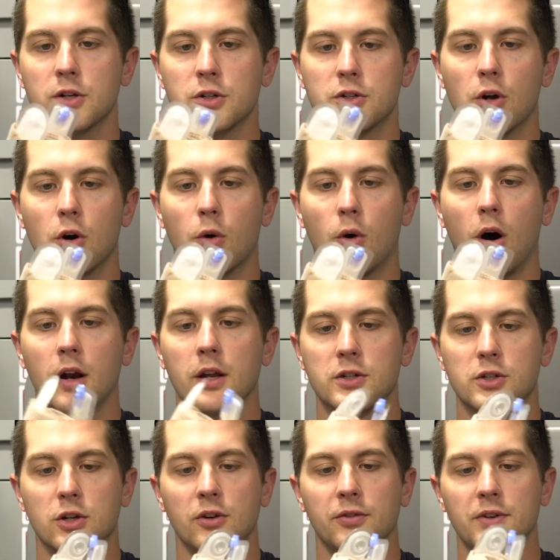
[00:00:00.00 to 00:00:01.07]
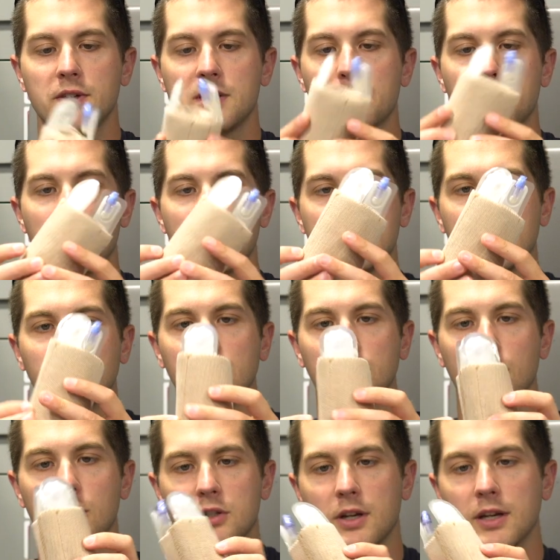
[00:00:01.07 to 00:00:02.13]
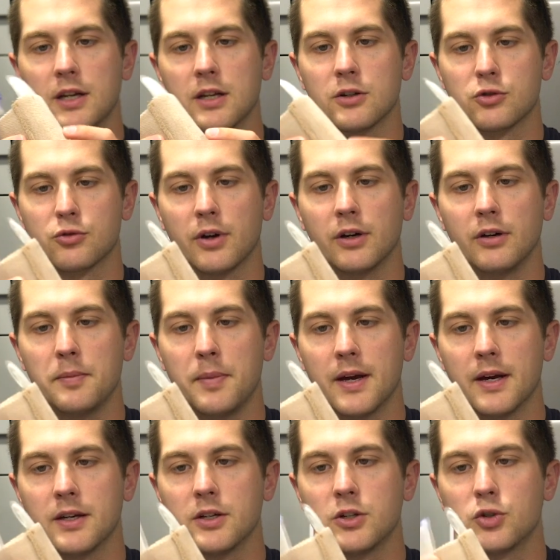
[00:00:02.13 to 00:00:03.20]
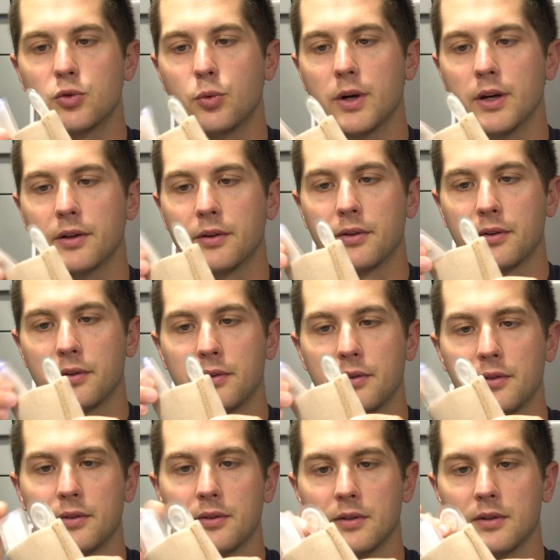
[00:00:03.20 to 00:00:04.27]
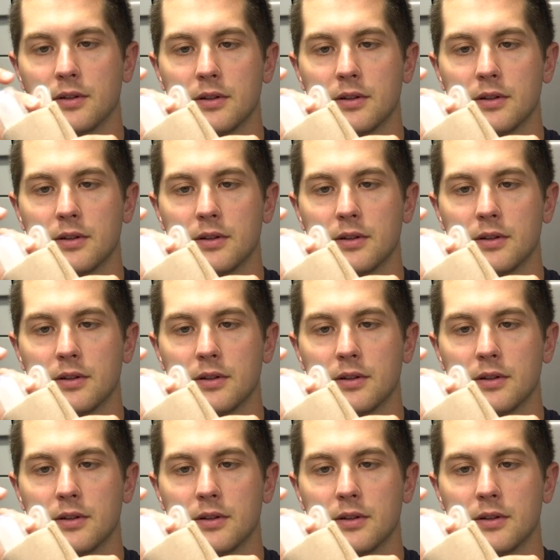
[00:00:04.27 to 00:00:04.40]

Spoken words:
So on its surface, it basically looks like an Israeli bandage with